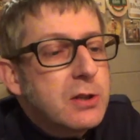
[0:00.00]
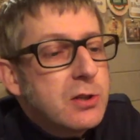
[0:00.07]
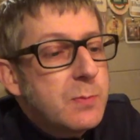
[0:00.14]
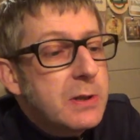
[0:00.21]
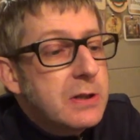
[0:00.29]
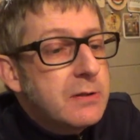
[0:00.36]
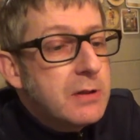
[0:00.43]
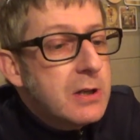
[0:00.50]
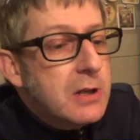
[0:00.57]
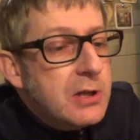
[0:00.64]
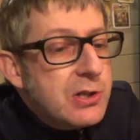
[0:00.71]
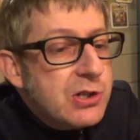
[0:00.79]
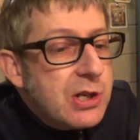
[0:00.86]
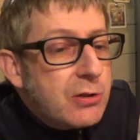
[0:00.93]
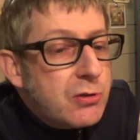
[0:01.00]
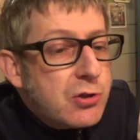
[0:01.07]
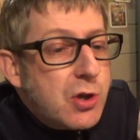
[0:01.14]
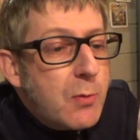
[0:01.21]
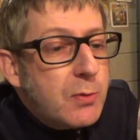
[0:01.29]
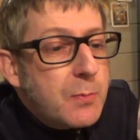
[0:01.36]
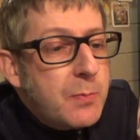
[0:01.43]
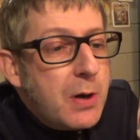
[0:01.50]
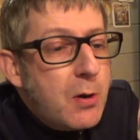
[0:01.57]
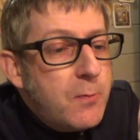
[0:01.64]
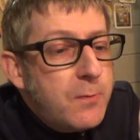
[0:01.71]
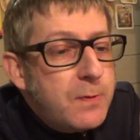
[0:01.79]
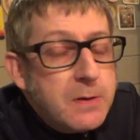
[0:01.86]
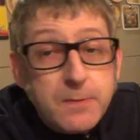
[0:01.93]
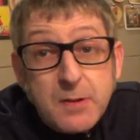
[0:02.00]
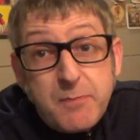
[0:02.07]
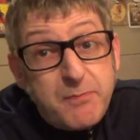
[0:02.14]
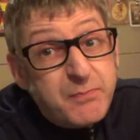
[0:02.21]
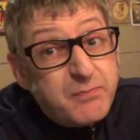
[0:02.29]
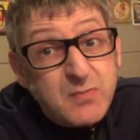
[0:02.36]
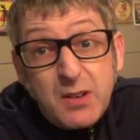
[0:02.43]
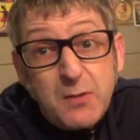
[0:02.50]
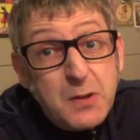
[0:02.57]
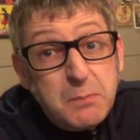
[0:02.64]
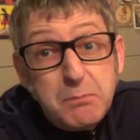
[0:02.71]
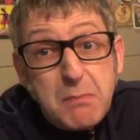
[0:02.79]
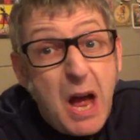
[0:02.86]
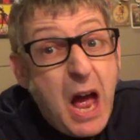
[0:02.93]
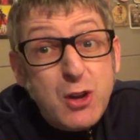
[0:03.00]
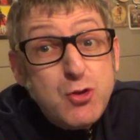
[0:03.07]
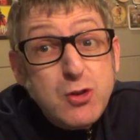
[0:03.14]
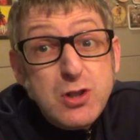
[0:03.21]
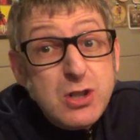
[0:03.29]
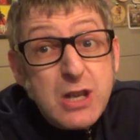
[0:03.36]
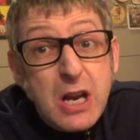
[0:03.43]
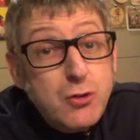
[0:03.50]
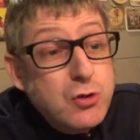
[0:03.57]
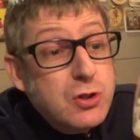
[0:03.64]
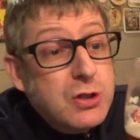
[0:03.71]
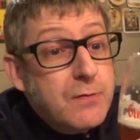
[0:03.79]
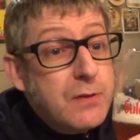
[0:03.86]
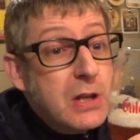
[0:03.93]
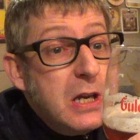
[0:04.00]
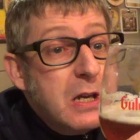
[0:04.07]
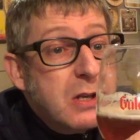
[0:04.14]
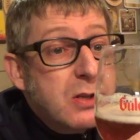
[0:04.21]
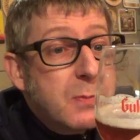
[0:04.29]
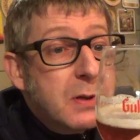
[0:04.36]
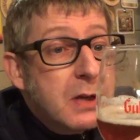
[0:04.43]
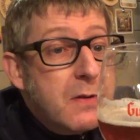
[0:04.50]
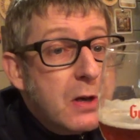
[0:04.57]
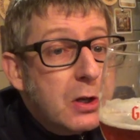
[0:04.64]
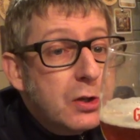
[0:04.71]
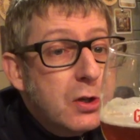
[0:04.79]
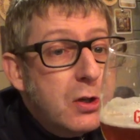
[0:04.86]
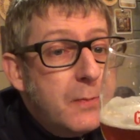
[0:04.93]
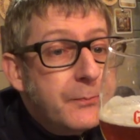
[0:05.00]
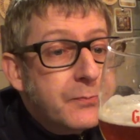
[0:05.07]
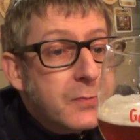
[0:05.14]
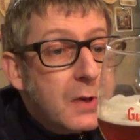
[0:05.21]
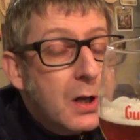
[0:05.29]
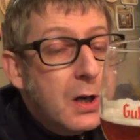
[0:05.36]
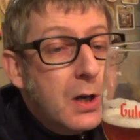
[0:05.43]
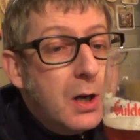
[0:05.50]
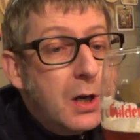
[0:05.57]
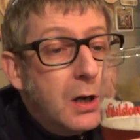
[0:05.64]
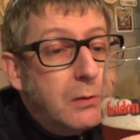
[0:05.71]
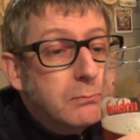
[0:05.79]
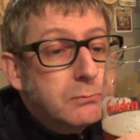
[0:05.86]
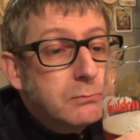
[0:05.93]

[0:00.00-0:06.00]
that's been sitting on top of the belfry for hundreds and hundreds of years, believe it or not. A